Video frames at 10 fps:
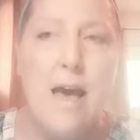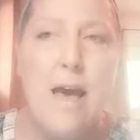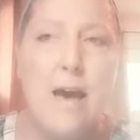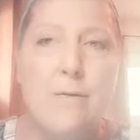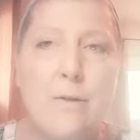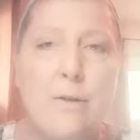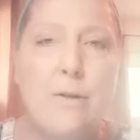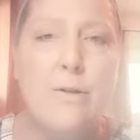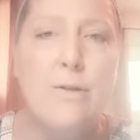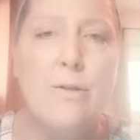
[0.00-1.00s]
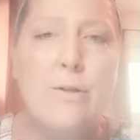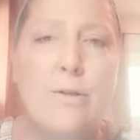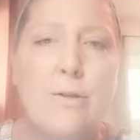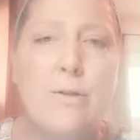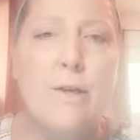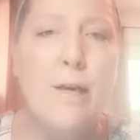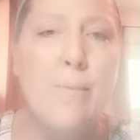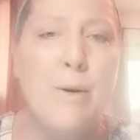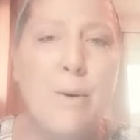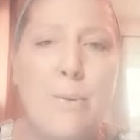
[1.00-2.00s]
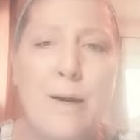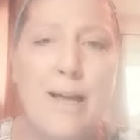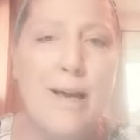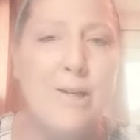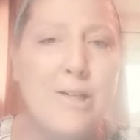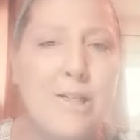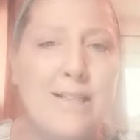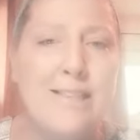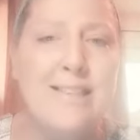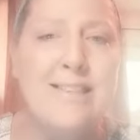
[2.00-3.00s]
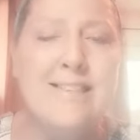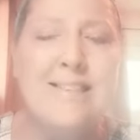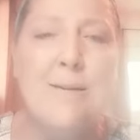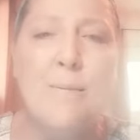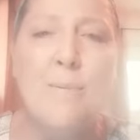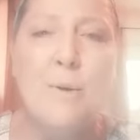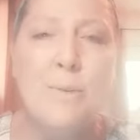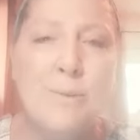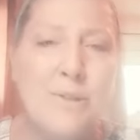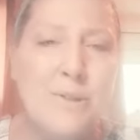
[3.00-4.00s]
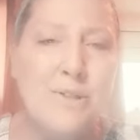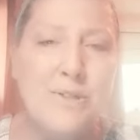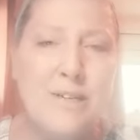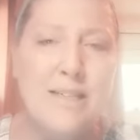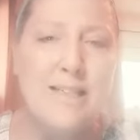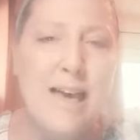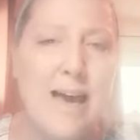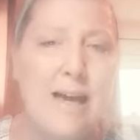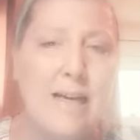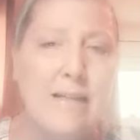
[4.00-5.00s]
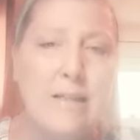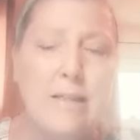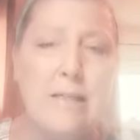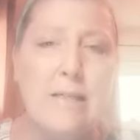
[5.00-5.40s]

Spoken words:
After chemo, radiation, multiple surgeries, and